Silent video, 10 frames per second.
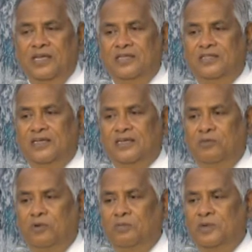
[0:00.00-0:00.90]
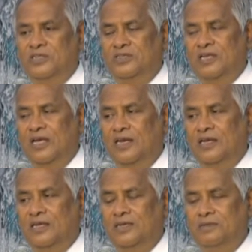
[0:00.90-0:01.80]
like that, a one month
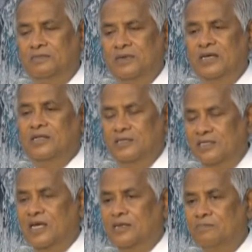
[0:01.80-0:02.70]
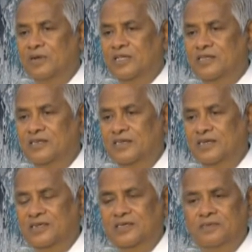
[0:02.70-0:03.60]
salary. That month it
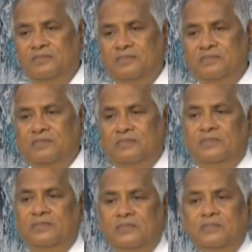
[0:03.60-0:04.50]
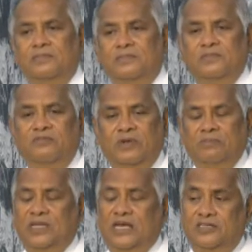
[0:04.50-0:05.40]
did.
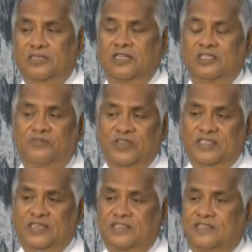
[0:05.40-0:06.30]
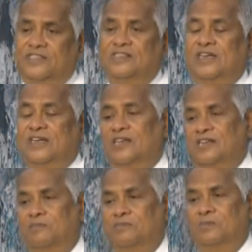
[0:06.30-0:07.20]
From that, that's the first instance I
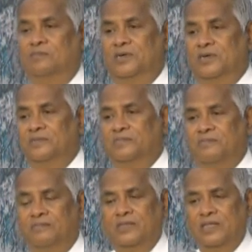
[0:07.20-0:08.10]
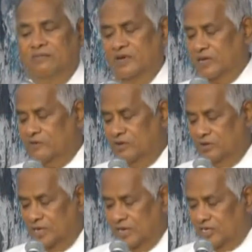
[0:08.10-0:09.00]
can remember where our
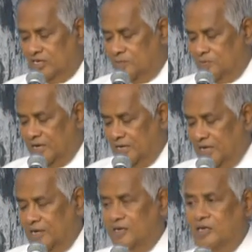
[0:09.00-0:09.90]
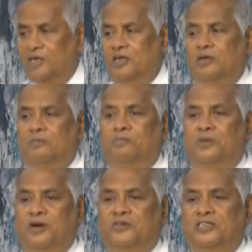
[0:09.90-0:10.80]
united prayer
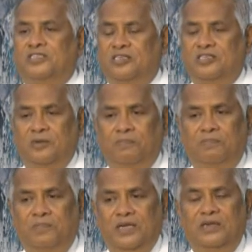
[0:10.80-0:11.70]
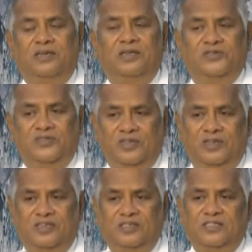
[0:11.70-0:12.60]
brought such a tremendous
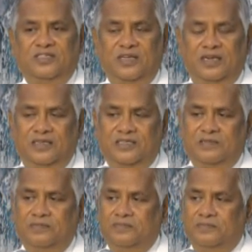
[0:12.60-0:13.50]
result